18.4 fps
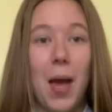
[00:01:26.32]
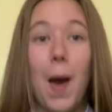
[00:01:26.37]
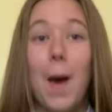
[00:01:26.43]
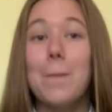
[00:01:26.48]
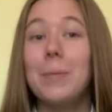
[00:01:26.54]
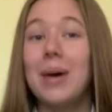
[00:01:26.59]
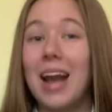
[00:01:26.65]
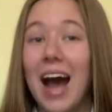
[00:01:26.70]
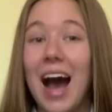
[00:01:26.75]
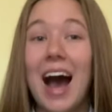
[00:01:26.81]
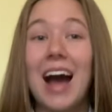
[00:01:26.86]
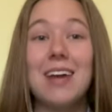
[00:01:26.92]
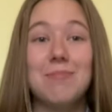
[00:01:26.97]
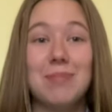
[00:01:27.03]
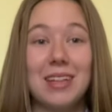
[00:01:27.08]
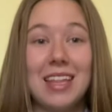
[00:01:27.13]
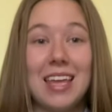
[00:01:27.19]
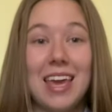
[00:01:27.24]
But I
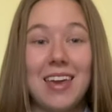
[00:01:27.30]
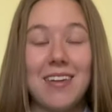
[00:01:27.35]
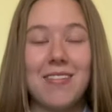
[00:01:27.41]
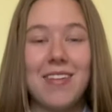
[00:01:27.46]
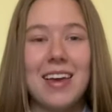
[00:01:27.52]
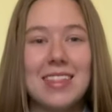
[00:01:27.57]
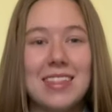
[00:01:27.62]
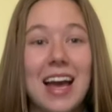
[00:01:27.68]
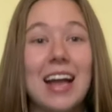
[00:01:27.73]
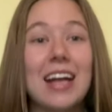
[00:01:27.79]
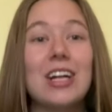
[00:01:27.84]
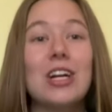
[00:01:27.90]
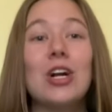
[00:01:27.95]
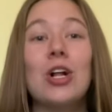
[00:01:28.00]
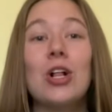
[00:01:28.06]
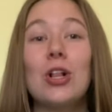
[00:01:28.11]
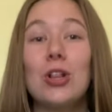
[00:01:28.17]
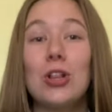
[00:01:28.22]
believe that
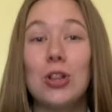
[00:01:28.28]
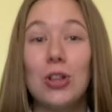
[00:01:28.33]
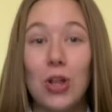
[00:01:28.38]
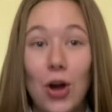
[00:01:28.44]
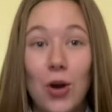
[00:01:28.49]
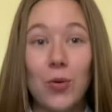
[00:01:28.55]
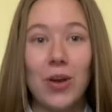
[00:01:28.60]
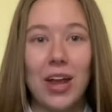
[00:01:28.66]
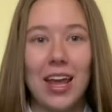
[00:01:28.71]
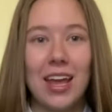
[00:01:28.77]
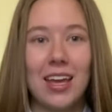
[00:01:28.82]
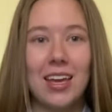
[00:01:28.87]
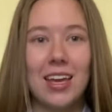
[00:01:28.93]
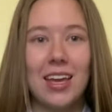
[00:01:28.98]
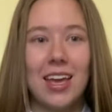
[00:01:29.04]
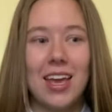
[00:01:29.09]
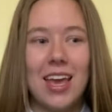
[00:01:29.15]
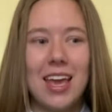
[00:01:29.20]
cloning
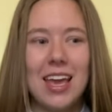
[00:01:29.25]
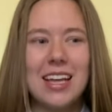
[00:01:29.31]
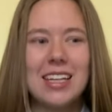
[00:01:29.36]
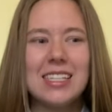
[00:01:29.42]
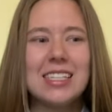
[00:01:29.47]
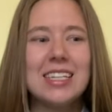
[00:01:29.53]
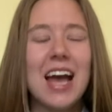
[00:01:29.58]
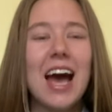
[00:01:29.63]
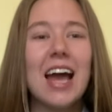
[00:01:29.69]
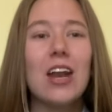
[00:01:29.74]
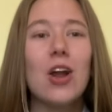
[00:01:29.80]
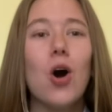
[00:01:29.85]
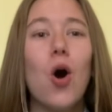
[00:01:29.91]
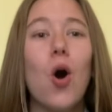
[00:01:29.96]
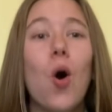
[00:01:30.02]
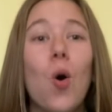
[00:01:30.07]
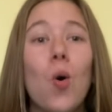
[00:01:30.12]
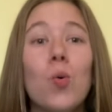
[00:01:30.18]
is not
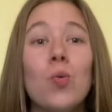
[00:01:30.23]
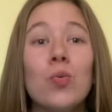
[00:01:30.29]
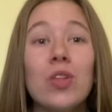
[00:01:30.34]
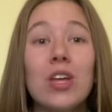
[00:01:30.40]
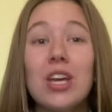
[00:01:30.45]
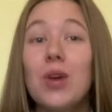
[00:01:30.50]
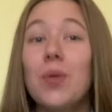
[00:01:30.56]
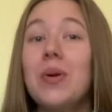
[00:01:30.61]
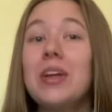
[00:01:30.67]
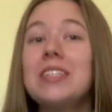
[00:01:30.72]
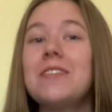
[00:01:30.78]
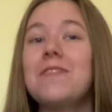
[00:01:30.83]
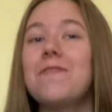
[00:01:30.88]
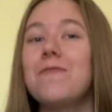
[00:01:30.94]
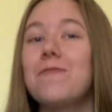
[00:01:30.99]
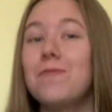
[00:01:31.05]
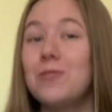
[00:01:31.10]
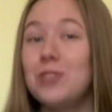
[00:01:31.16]
only going to
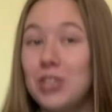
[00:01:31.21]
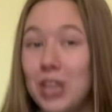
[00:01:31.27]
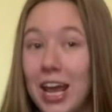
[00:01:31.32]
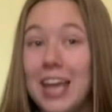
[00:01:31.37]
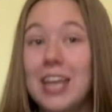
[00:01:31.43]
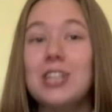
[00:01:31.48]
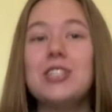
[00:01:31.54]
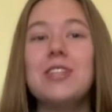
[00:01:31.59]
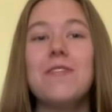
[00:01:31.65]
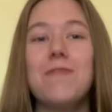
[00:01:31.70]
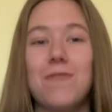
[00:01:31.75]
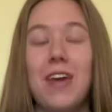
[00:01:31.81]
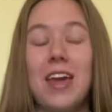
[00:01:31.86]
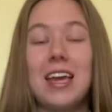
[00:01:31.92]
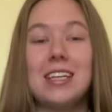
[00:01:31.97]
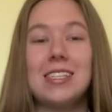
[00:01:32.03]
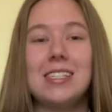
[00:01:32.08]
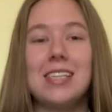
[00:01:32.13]
change the
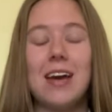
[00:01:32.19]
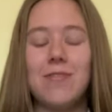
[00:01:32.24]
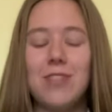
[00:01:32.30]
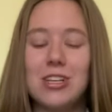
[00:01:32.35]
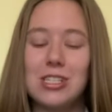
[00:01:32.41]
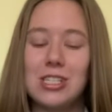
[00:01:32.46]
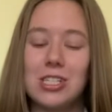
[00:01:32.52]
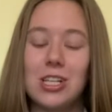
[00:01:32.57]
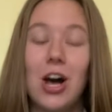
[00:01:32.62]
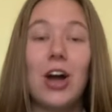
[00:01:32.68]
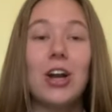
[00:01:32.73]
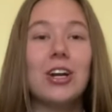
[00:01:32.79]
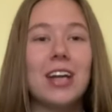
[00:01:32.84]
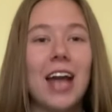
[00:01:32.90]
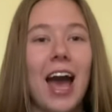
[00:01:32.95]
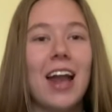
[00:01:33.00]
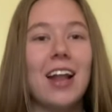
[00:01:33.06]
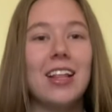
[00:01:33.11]
face of the slaughter
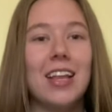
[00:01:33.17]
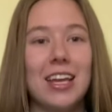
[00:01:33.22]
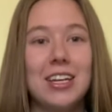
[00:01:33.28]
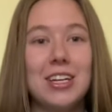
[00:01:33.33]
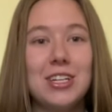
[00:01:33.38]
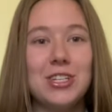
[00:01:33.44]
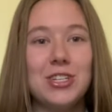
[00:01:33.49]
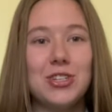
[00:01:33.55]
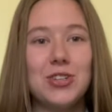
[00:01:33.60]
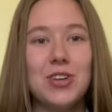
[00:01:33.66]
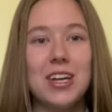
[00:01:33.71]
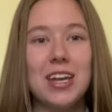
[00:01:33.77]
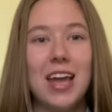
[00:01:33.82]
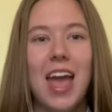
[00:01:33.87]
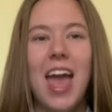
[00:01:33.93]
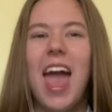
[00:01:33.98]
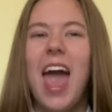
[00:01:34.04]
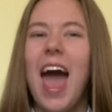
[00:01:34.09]
cattle industry
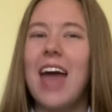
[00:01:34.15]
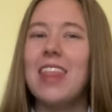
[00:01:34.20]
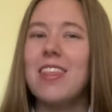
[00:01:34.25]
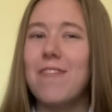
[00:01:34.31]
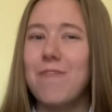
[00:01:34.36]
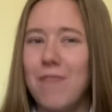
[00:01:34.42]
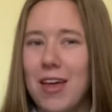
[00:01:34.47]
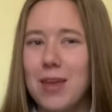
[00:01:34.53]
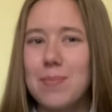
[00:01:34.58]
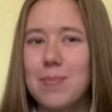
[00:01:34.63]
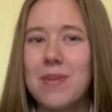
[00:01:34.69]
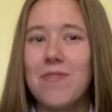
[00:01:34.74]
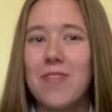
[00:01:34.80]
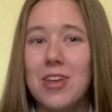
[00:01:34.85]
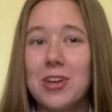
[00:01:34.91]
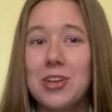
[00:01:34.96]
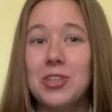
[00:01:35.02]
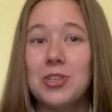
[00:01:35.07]
and the fed beef
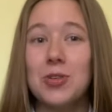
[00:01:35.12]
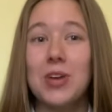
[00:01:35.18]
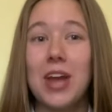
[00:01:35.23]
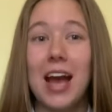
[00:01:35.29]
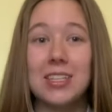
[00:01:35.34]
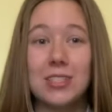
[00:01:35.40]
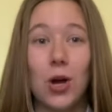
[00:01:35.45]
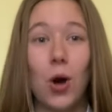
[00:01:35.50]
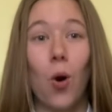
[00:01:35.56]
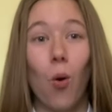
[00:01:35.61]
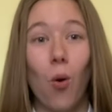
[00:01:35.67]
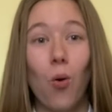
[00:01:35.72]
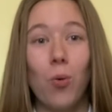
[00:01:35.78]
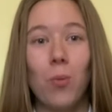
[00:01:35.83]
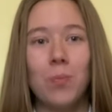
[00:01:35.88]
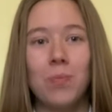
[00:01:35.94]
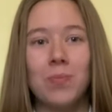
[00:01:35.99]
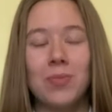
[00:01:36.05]
industry as a
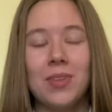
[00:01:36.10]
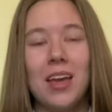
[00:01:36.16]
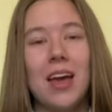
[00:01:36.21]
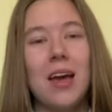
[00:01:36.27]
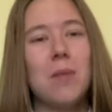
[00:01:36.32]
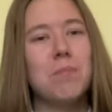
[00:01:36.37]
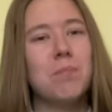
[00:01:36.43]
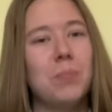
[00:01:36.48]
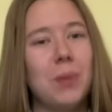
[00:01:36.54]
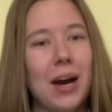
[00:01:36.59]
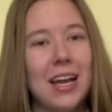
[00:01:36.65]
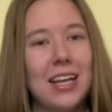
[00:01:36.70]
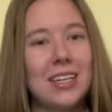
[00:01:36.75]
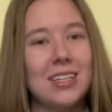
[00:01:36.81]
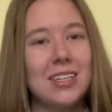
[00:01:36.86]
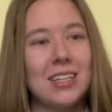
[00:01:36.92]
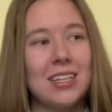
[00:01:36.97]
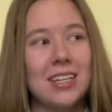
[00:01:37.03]
whole, but
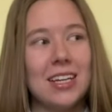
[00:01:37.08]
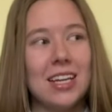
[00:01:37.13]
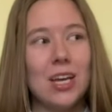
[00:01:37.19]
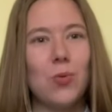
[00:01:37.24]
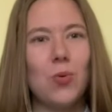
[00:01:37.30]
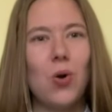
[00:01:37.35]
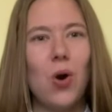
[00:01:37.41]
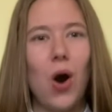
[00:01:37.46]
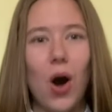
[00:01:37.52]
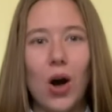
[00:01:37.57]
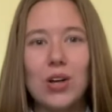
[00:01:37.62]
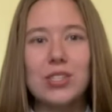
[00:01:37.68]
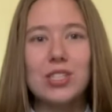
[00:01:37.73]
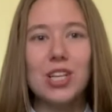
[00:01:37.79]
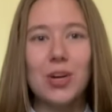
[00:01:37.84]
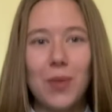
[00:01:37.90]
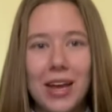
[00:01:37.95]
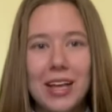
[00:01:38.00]
it will
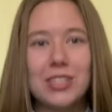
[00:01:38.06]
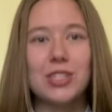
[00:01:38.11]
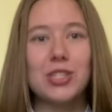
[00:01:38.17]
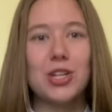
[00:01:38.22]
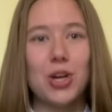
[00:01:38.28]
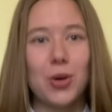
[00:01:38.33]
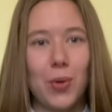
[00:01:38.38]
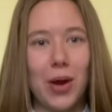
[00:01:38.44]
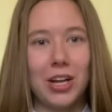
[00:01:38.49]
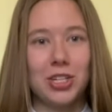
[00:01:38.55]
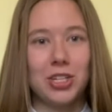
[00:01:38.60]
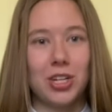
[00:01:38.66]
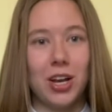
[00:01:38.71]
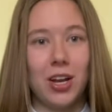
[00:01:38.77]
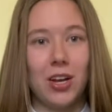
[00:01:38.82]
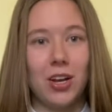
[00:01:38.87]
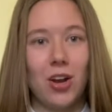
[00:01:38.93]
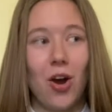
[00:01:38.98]
also answer the
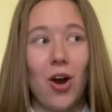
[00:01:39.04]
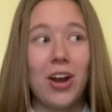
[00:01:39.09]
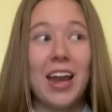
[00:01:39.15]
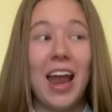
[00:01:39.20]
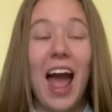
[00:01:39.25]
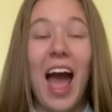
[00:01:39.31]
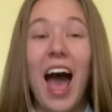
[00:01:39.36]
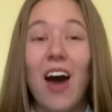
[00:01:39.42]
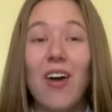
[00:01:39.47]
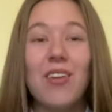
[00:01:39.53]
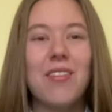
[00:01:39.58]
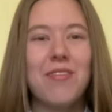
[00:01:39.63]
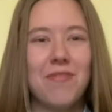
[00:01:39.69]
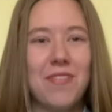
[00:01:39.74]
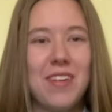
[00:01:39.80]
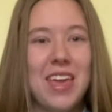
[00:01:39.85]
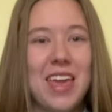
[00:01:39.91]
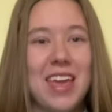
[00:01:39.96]
question on how to
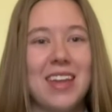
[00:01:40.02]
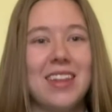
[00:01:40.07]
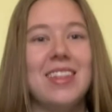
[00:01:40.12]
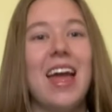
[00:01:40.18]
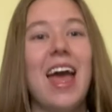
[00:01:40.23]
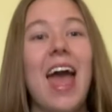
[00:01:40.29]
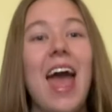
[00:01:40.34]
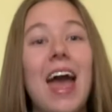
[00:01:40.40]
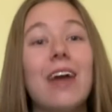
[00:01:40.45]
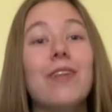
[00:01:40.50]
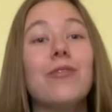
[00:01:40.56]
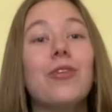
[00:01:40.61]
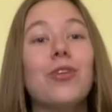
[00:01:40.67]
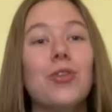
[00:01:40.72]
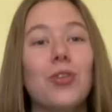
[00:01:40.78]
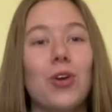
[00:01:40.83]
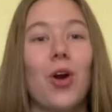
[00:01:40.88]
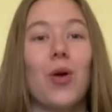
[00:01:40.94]
feed the
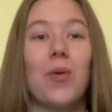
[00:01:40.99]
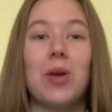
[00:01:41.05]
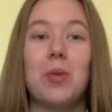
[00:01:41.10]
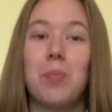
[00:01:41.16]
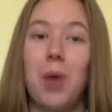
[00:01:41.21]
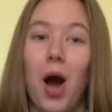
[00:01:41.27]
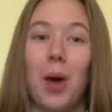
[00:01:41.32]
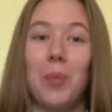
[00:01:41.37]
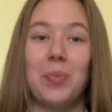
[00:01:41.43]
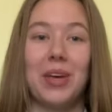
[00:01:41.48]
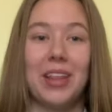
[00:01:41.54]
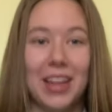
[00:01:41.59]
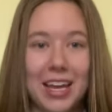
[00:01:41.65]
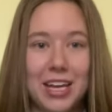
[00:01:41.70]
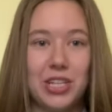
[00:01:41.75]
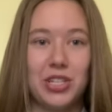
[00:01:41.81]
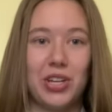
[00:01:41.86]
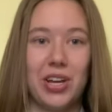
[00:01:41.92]
ever-growing
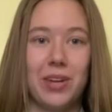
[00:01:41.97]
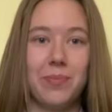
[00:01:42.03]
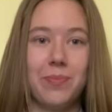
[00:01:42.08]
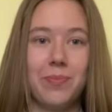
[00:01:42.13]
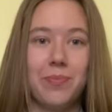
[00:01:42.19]
population.